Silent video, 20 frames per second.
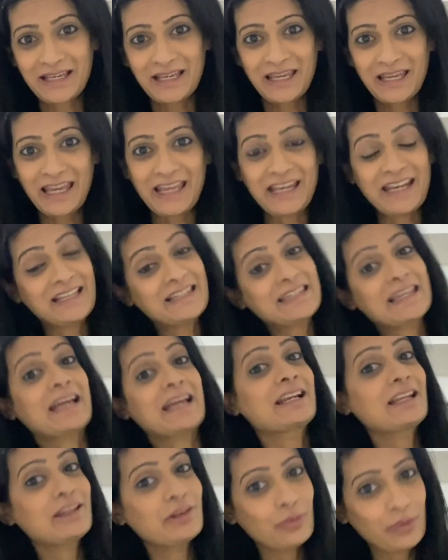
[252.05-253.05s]
in
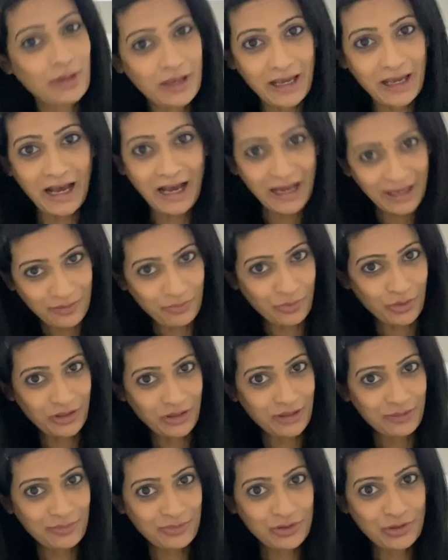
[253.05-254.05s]
exactly the way i
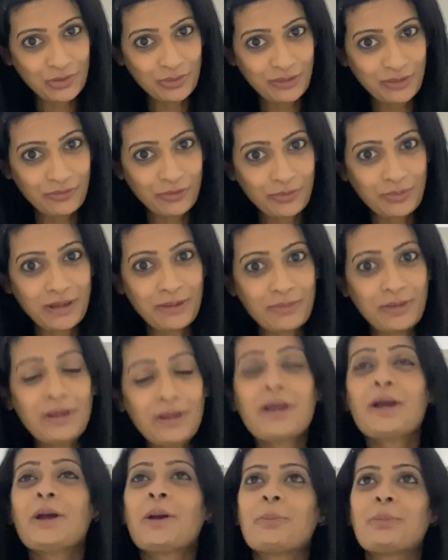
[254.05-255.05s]
want them to do it for
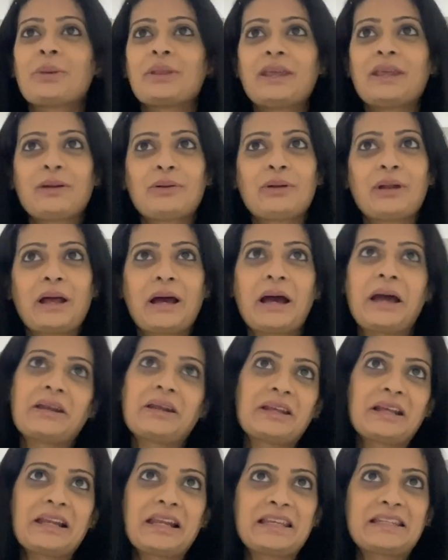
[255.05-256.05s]
baby but then i
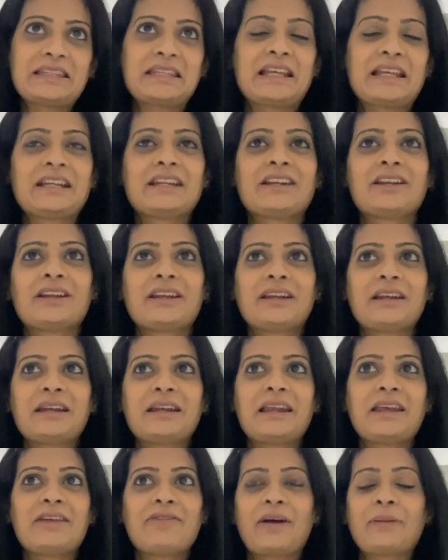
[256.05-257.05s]
realized that
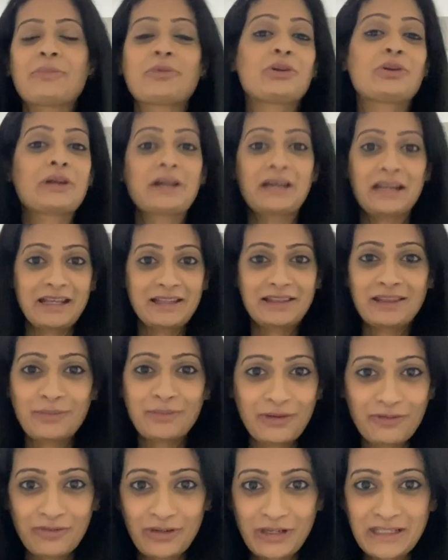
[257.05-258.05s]
if i'm going to correct
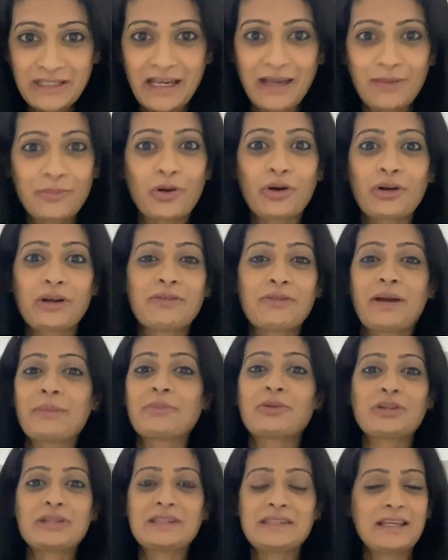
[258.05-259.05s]
them every time or if i'm
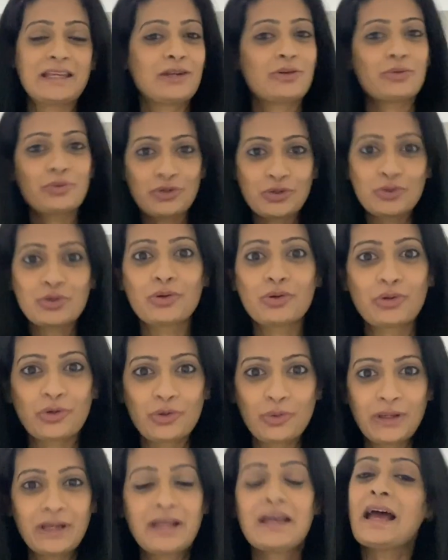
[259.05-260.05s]
going to say no you don't
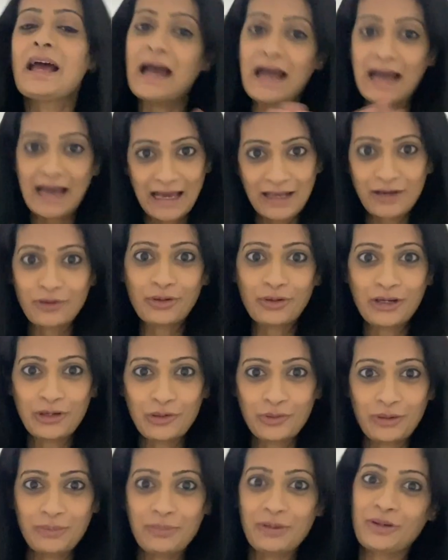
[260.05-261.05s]
do it i'll only
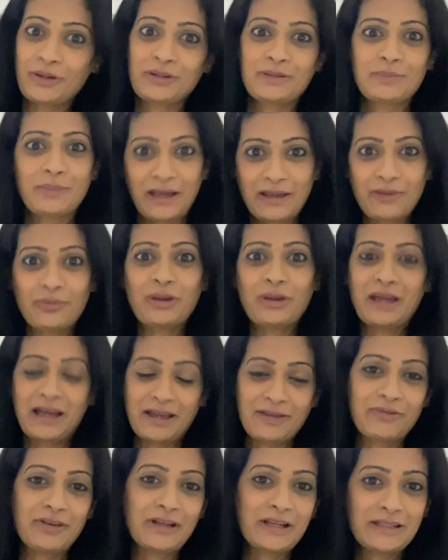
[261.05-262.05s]
do it because my way
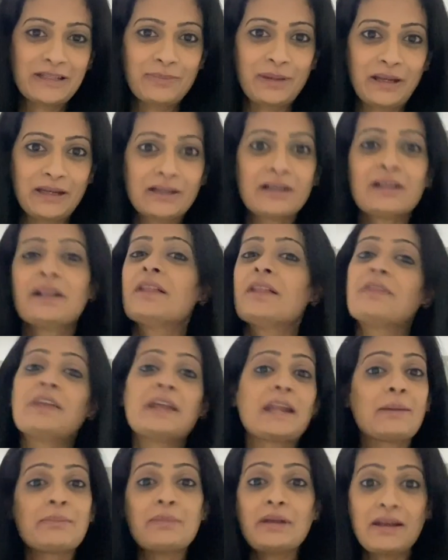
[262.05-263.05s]
i feel is better
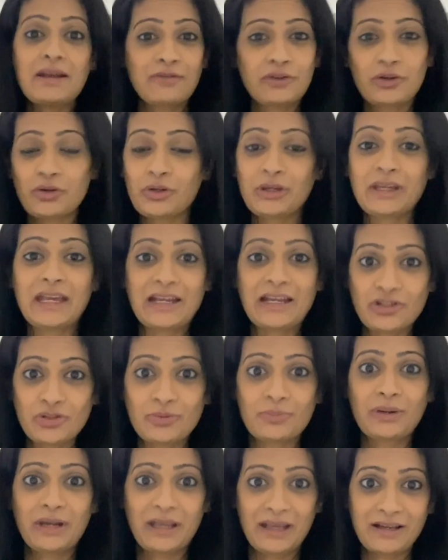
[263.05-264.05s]
then i'm never going to catch a
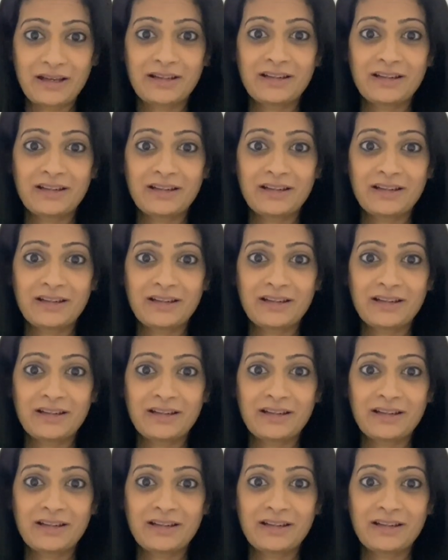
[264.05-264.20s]
break